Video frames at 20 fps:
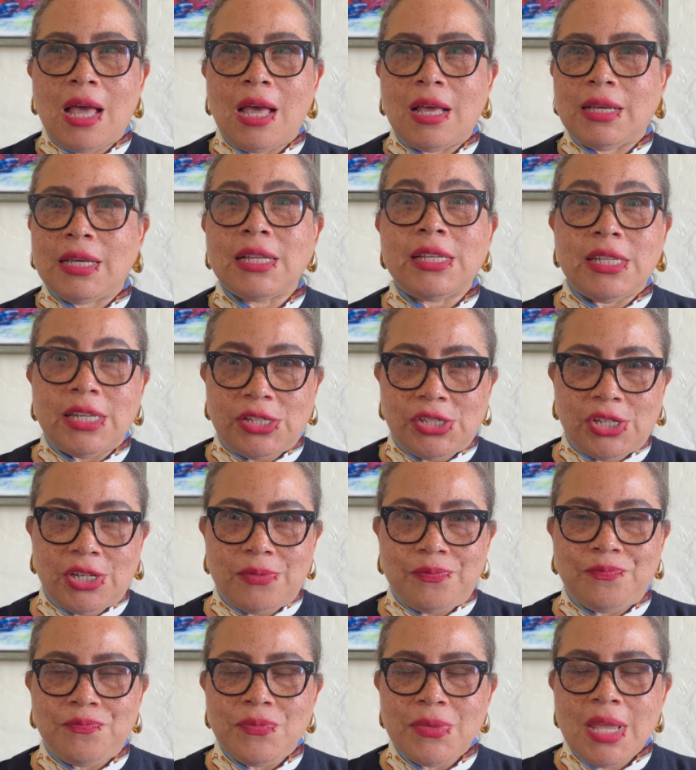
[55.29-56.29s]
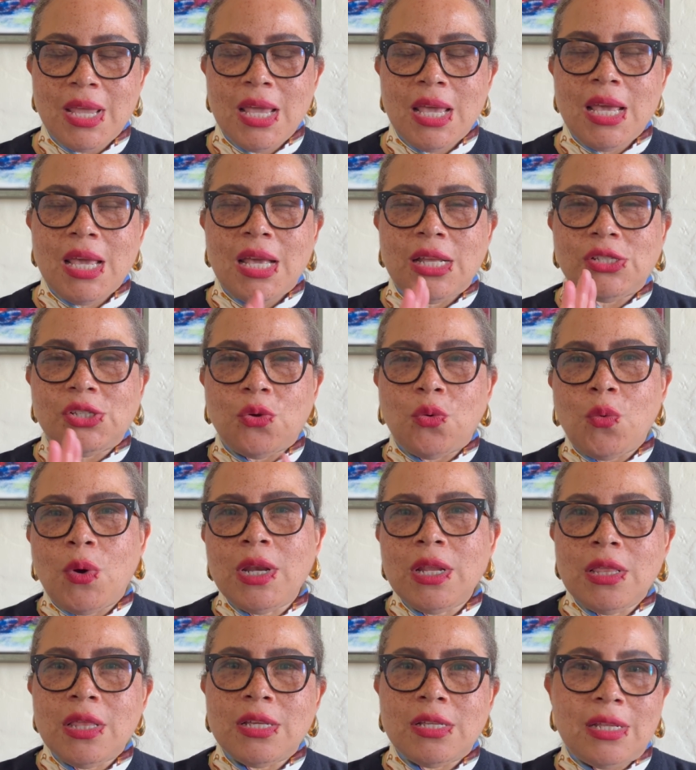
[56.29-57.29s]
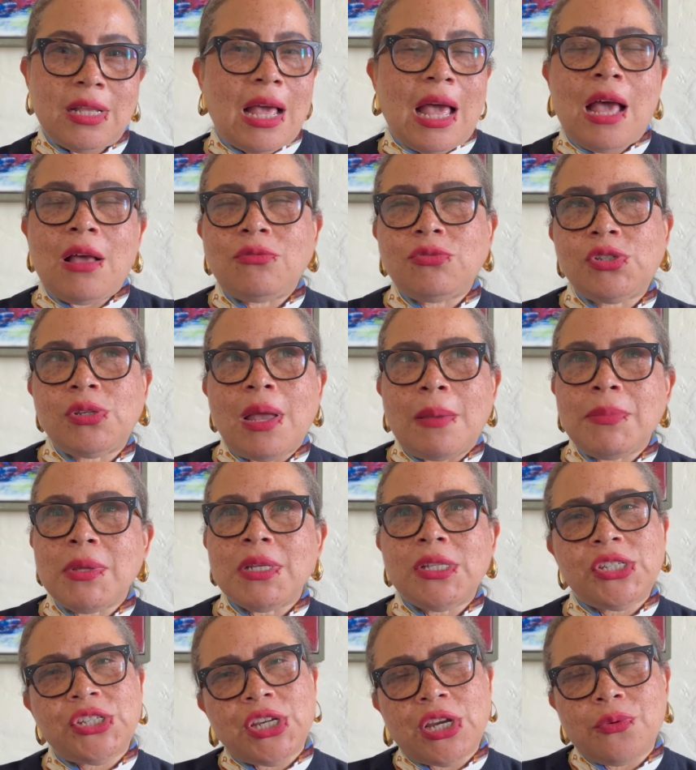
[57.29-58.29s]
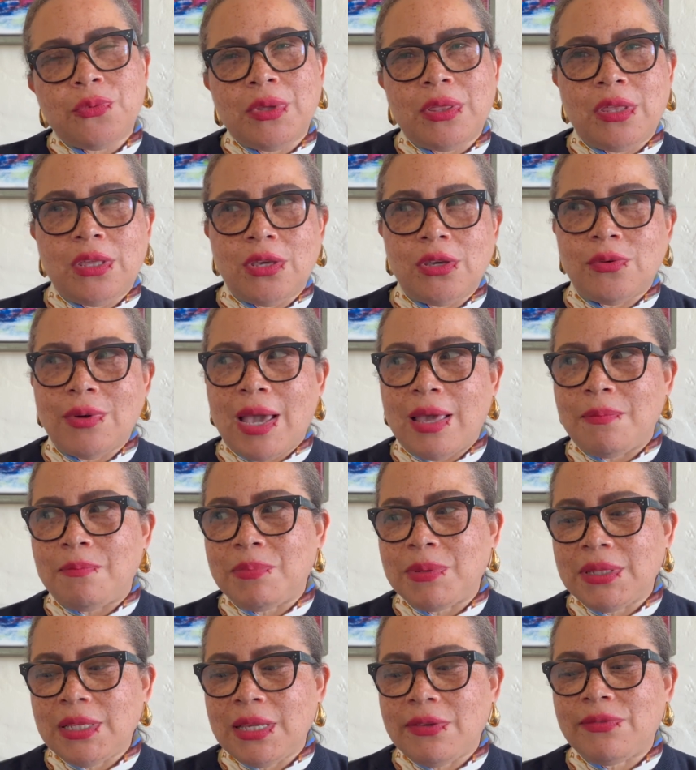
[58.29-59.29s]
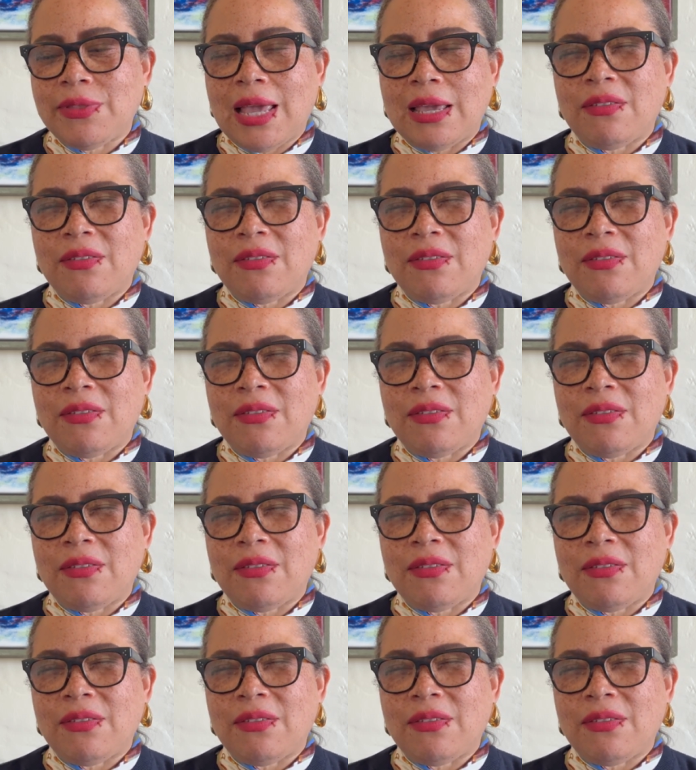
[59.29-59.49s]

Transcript: condition. And so one of the, I'm going to share with you, I believe like